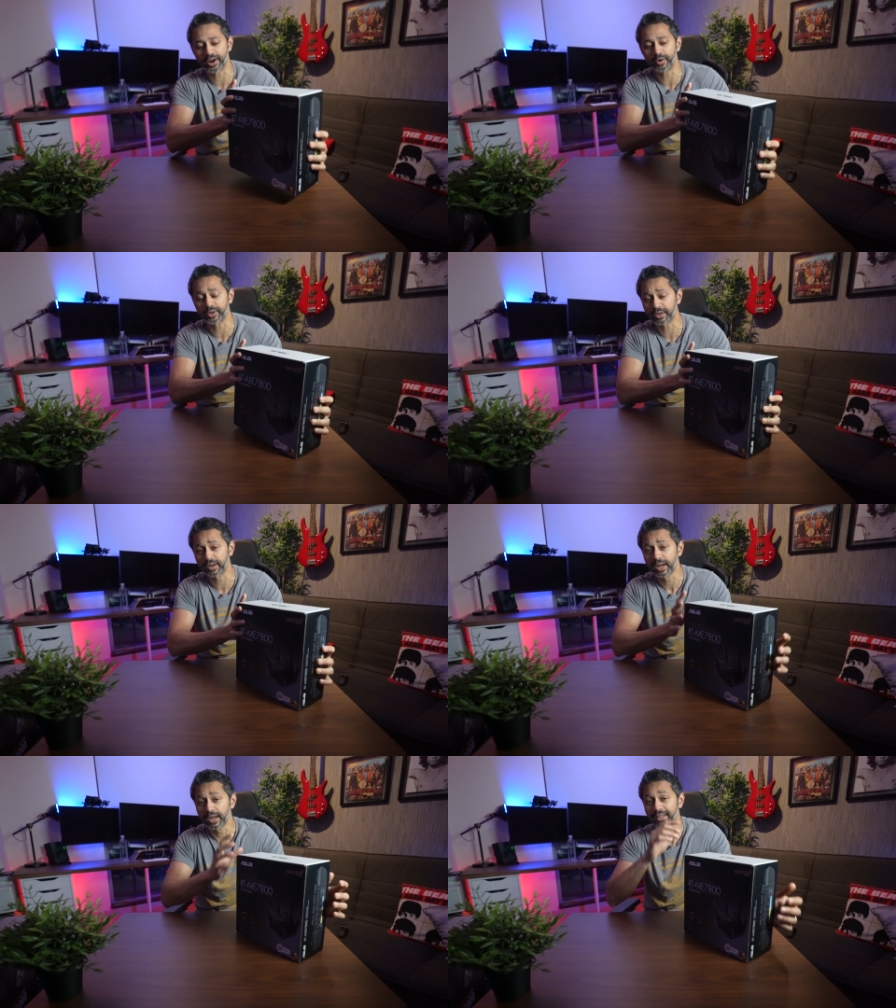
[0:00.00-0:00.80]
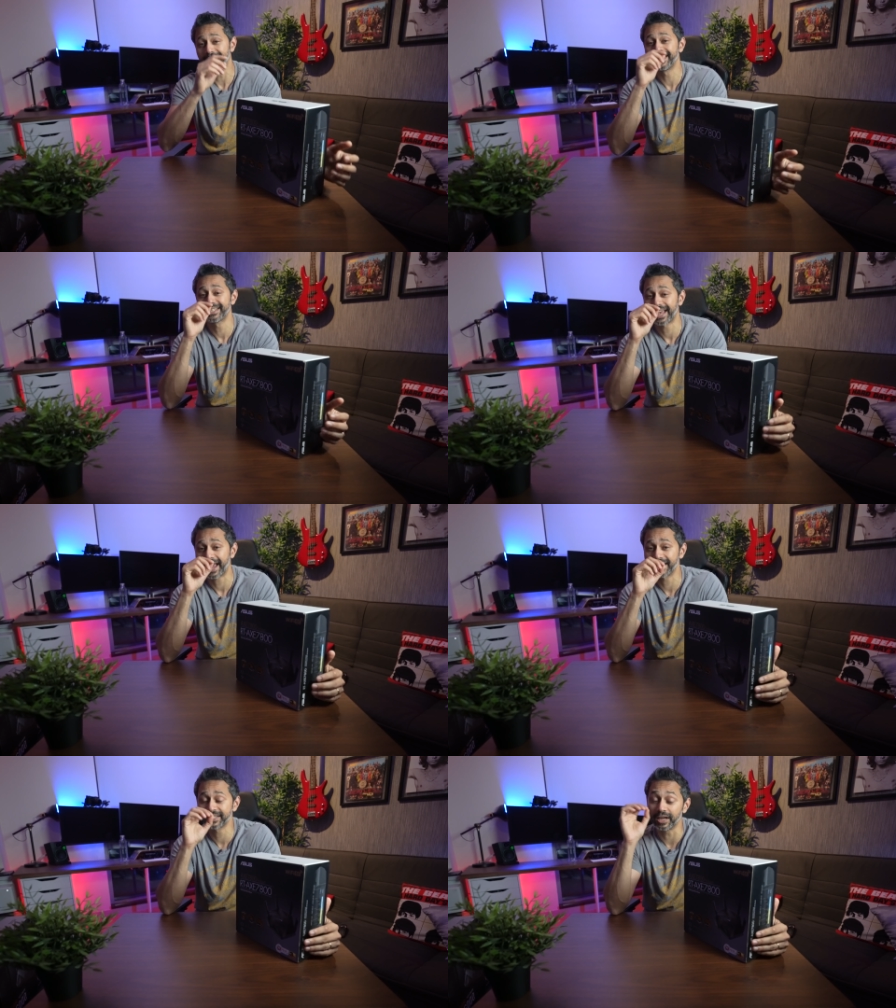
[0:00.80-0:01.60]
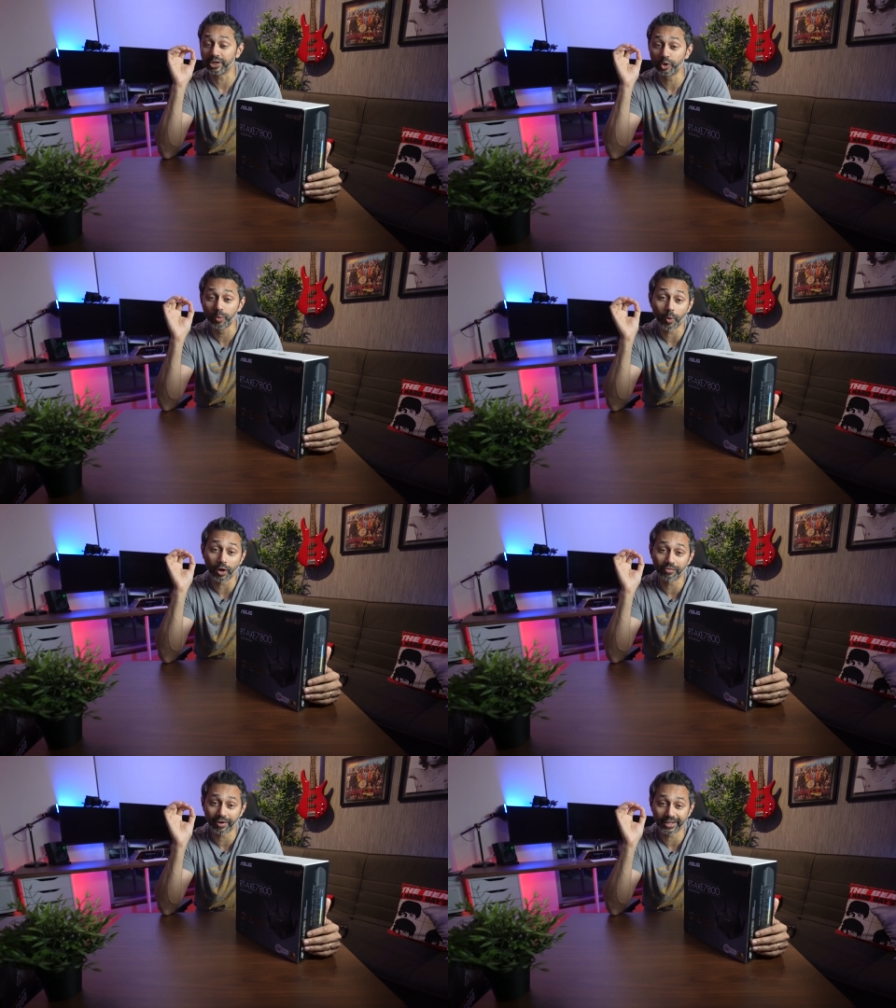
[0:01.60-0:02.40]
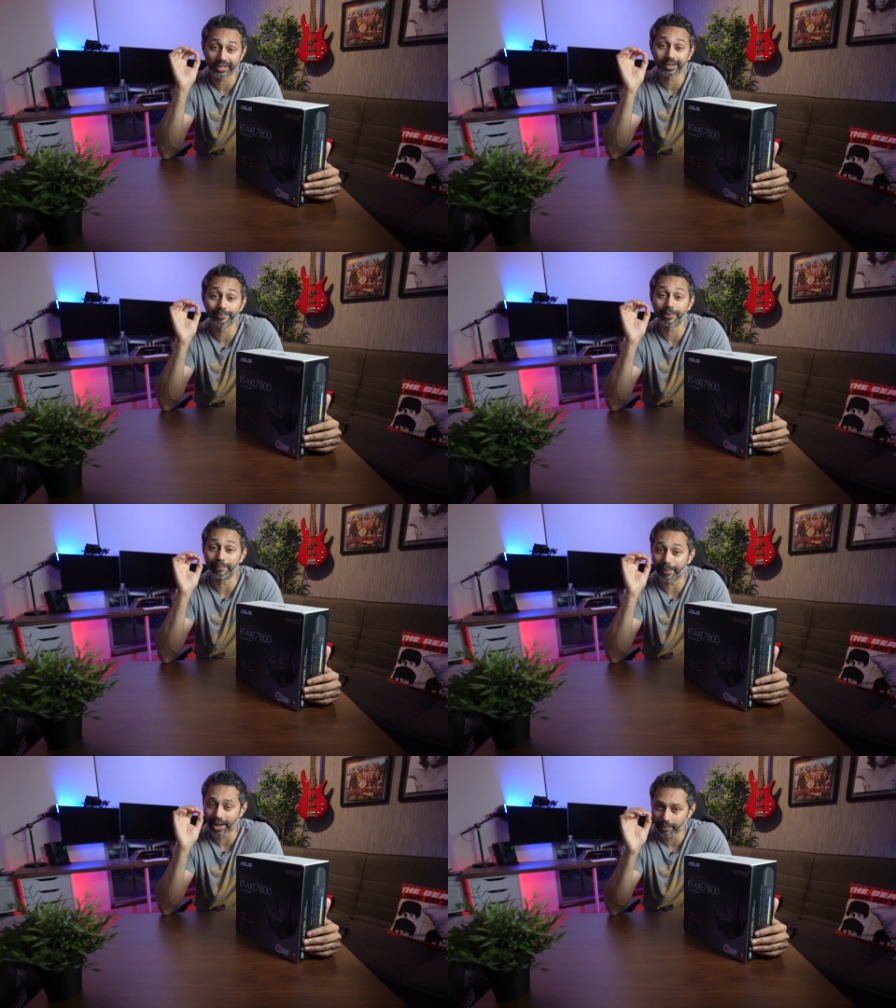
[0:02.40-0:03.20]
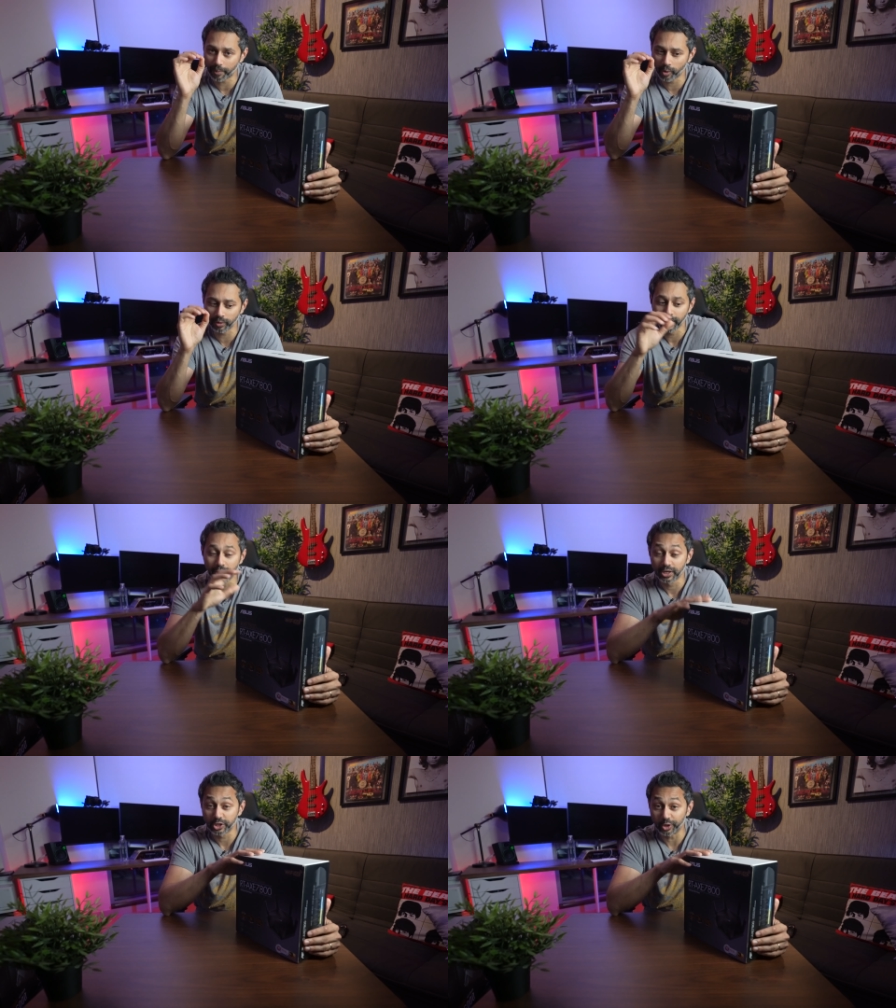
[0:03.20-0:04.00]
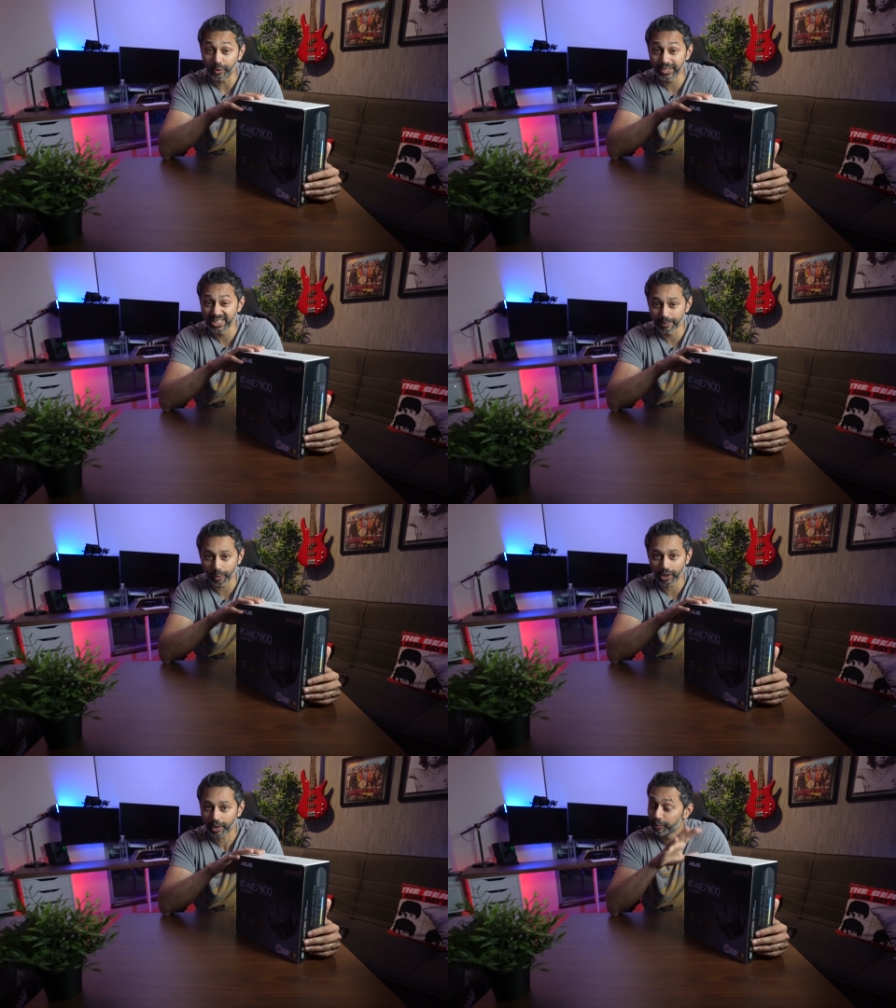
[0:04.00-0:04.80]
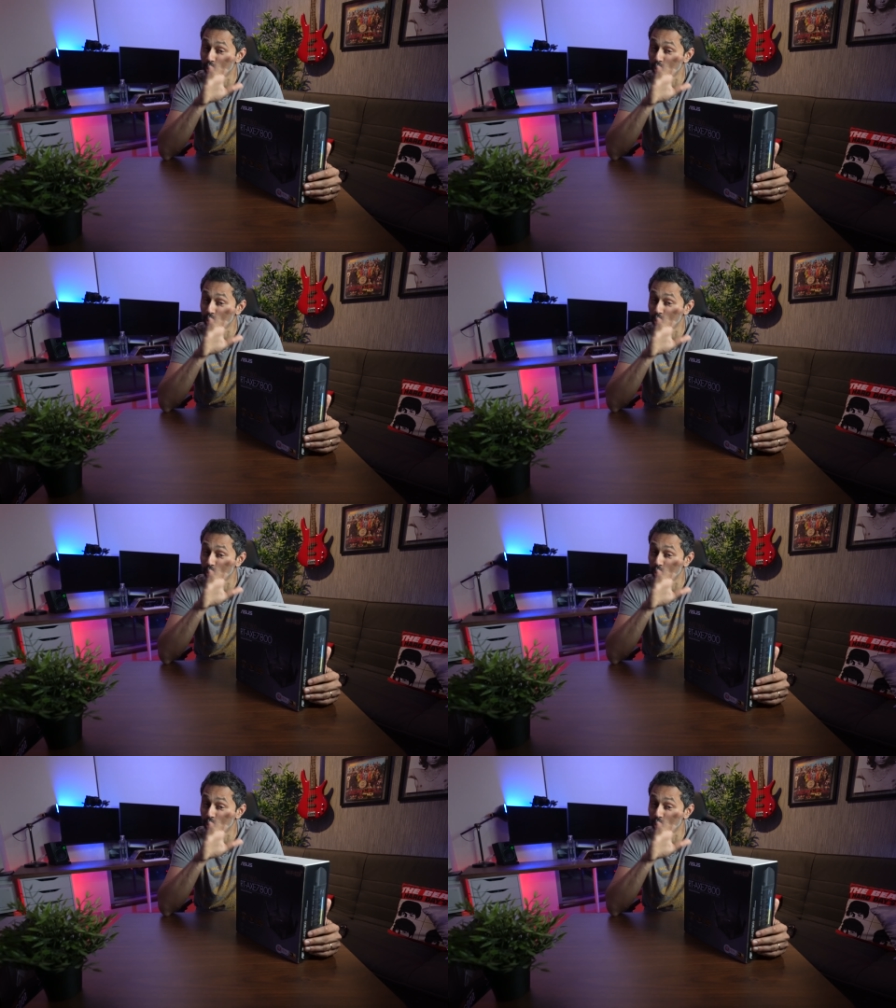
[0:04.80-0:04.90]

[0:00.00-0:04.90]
router. This has a two point five gigabit backbone, so you can support up